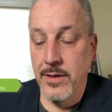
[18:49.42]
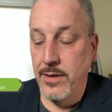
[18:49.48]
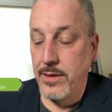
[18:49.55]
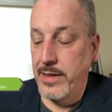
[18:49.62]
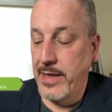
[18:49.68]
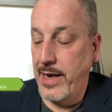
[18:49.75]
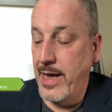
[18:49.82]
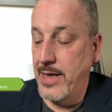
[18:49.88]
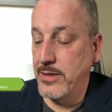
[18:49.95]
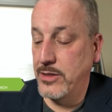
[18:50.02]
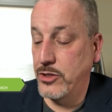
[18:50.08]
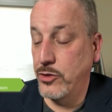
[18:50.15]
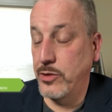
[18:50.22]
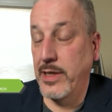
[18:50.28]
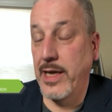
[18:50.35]
that
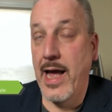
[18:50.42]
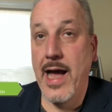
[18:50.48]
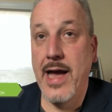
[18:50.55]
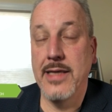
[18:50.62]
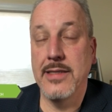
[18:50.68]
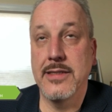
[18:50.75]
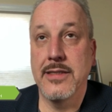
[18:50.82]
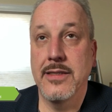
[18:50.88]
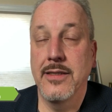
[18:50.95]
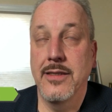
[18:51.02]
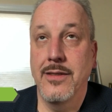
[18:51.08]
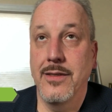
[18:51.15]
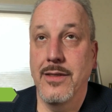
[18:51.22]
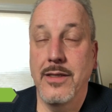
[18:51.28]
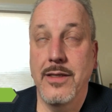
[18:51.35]
certainly has,
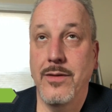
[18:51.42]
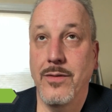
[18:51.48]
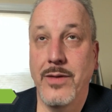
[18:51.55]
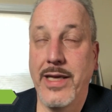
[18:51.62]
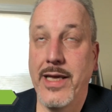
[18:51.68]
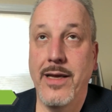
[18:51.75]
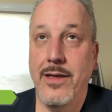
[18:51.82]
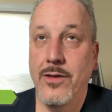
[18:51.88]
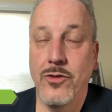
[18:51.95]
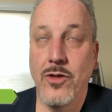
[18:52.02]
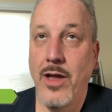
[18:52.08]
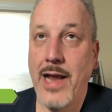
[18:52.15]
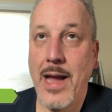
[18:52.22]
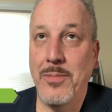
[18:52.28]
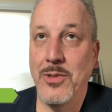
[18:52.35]
it's
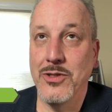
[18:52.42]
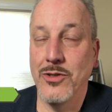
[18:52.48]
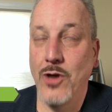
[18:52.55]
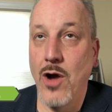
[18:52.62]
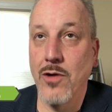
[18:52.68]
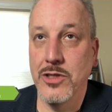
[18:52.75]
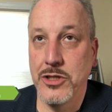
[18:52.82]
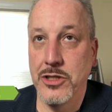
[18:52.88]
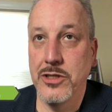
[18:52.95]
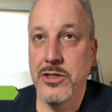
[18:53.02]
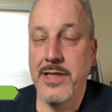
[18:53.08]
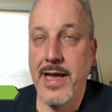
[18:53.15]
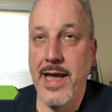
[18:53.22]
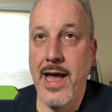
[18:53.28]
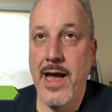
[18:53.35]
not apples and oranges.
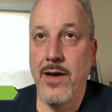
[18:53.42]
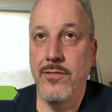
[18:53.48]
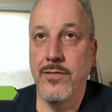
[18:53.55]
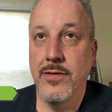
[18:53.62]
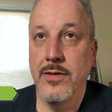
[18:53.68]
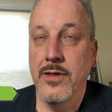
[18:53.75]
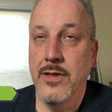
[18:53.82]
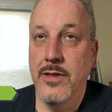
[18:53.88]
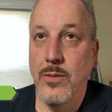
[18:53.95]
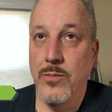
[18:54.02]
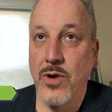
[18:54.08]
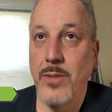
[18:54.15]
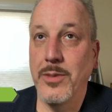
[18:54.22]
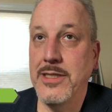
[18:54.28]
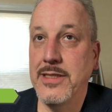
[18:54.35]
They have
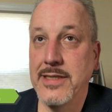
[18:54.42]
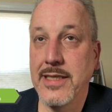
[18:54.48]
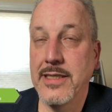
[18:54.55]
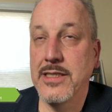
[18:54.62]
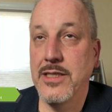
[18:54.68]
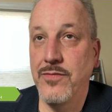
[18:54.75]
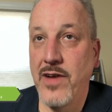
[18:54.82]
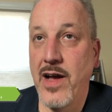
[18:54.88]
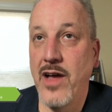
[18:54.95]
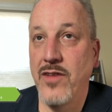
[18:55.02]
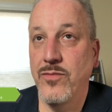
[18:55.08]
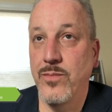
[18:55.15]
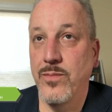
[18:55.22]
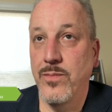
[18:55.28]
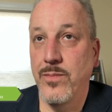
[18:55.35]
probably 65%
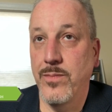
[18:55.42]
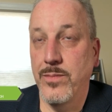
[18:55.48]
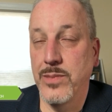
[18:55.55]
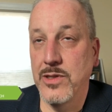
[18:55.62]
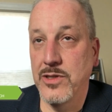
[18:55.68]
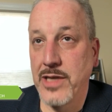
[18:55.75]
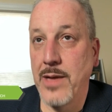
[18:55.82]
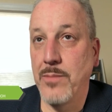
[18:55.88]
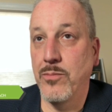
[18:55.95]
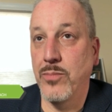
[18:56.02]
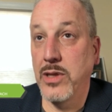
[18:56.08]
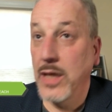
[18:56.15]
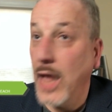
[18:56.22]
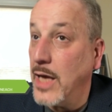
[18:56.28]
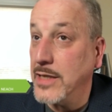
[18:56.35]

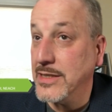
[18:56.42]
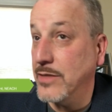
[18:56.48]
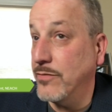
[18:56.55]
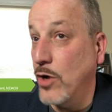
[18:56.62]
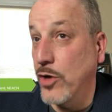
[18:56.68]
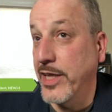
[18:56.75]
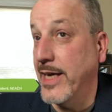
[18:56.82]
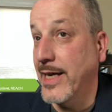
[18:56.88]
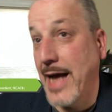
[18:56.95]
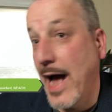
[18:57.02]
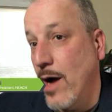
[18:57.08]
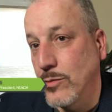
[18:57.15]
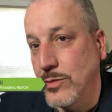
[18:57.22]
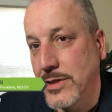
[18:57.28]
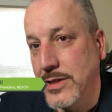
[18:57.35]
plus of all the
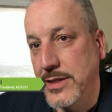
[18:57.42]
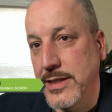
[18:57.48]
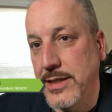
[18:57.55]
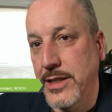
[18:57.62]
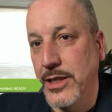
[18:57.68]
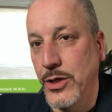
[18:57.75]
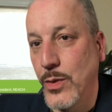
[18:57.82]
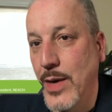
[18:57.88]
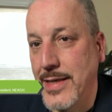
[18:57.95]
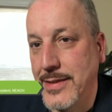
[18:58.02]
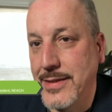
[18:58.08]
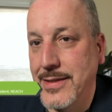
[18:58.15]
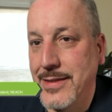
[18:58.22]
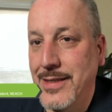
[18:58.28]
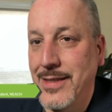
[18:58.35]
accounts in the
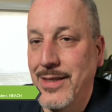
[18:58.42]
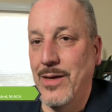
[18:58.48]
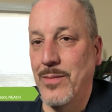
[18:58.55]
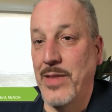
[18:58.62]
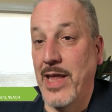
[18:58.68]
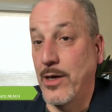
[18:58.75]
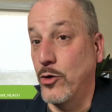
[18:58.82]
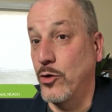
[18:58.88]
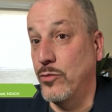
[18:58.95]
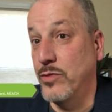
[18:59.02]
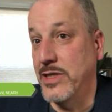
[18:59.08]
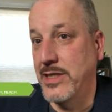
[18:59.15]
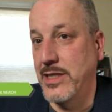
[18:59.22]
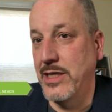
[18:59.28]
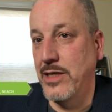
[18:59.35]
US that could
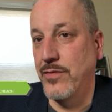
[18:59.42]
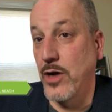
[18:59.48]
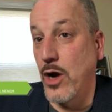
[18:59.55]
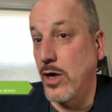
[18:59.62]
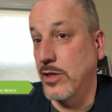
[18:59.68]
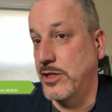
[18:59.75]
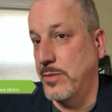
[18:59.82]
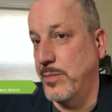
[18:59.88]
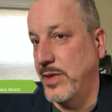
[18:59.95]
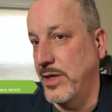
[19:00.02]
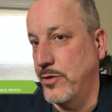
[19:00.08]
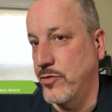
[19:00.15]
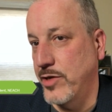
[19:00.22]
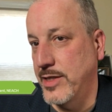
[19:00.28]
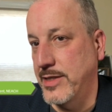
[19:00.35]
receive an RTP
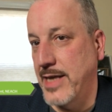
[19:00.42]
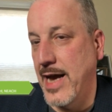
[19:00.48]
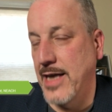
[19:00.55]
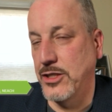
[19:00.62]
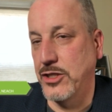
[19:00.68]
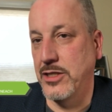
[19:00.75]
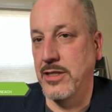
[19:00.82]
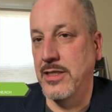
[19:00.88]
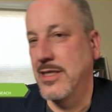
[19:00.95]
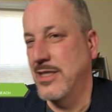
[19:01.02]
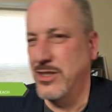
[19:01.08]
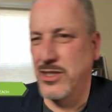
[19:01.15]
transaction. It's a